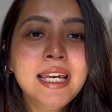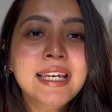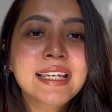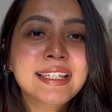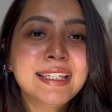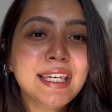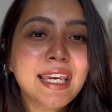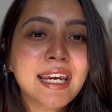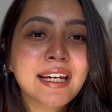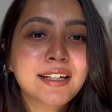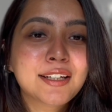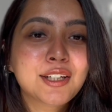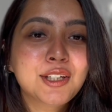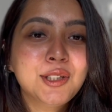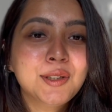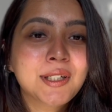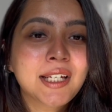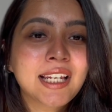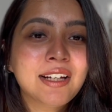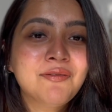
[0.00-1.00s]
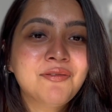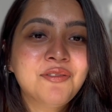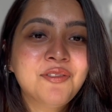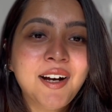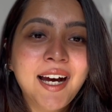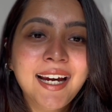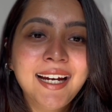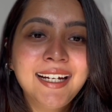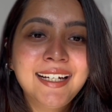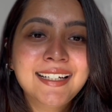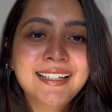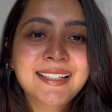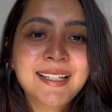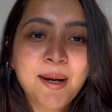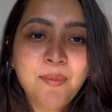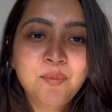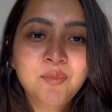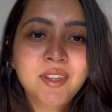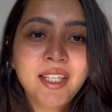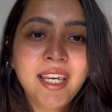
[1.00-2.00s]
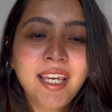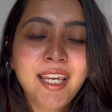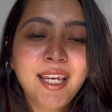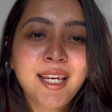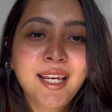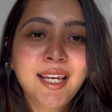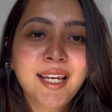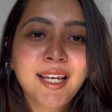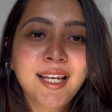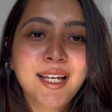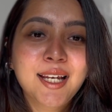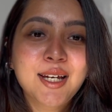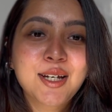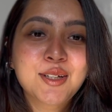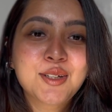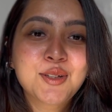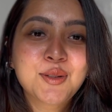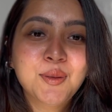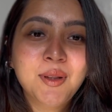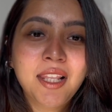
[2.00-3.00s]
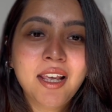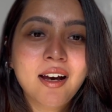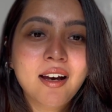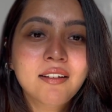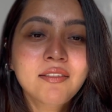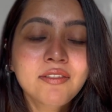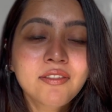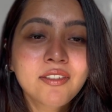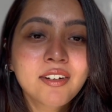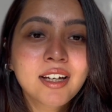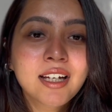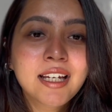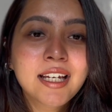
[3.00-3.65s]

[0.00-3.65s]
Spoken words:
yet you can find something to love,